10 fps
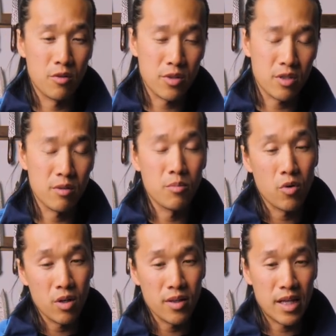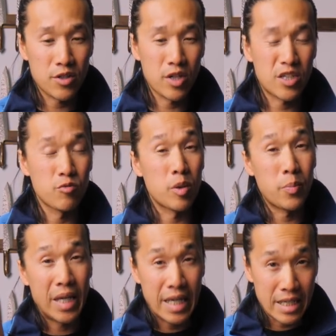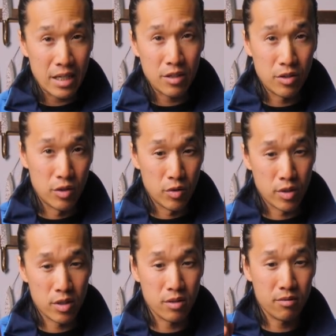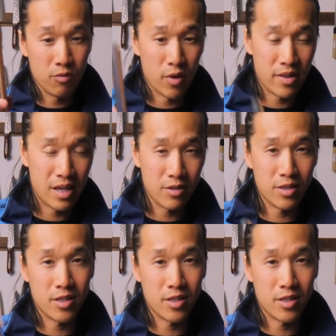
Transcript: so more or less, you're actually repeating your 1,000,